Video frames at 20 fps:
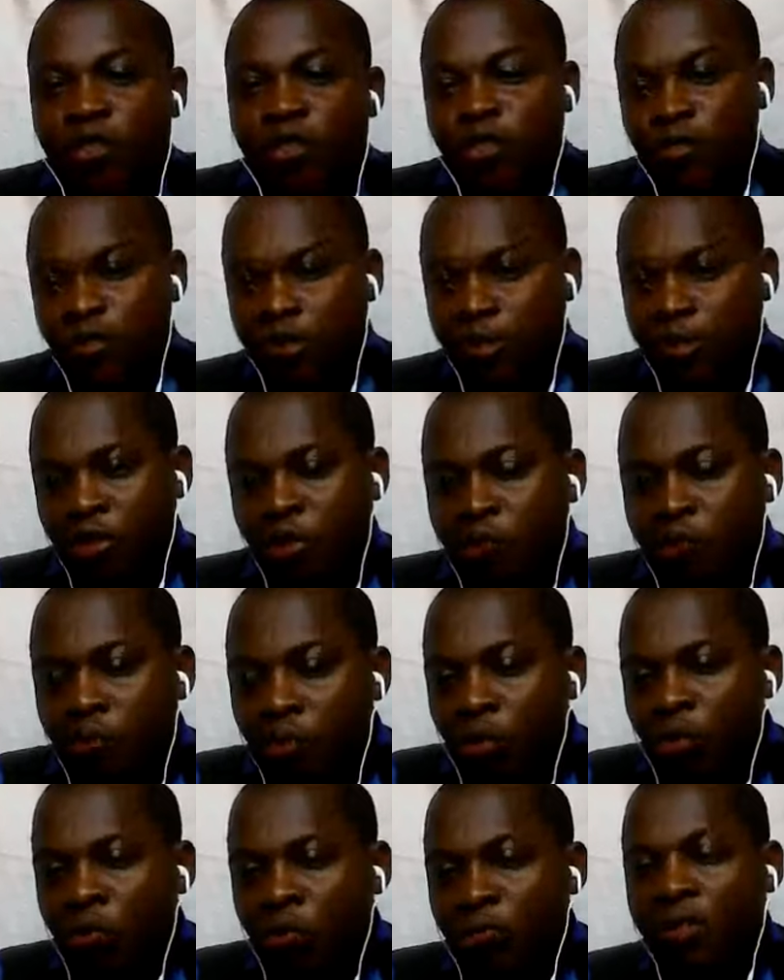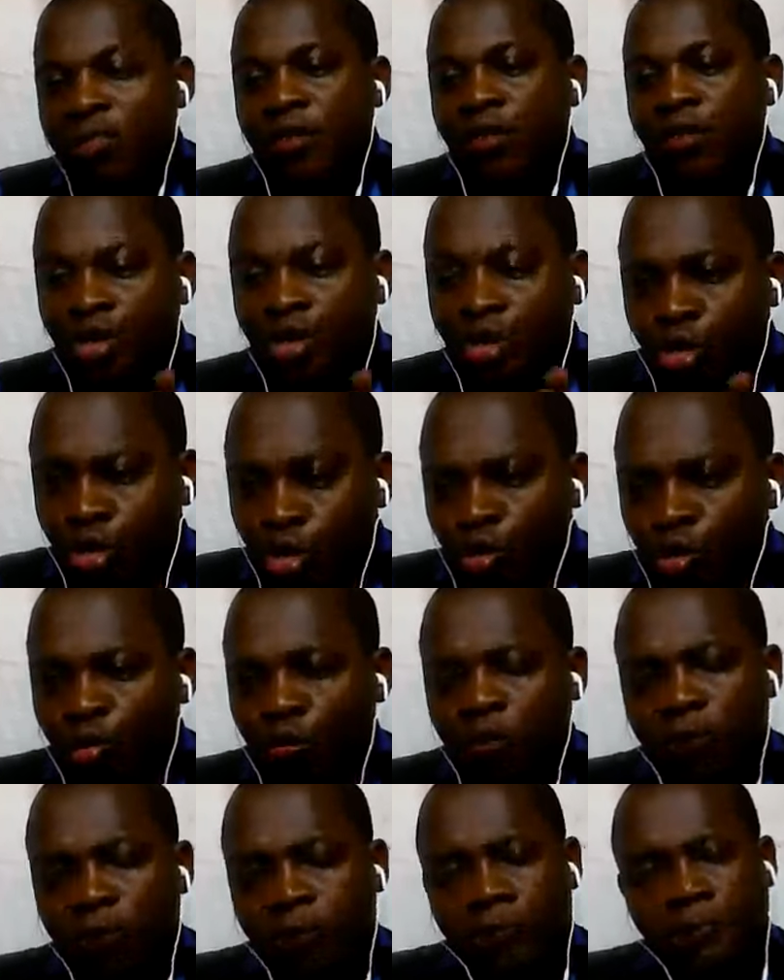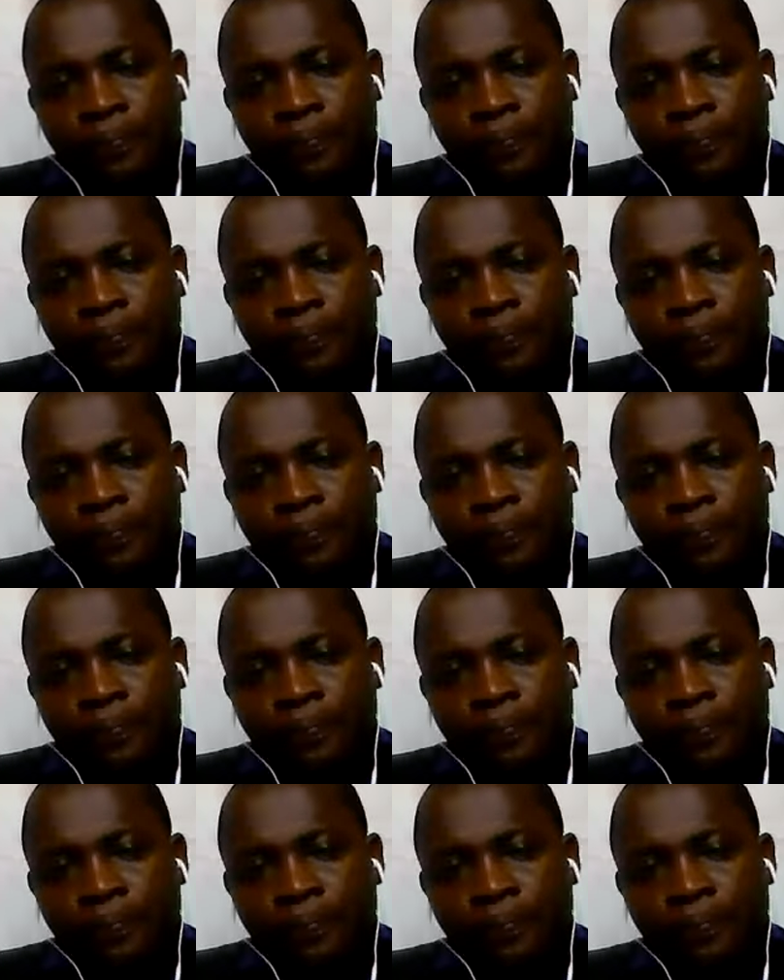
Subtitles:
what you're supposed to do.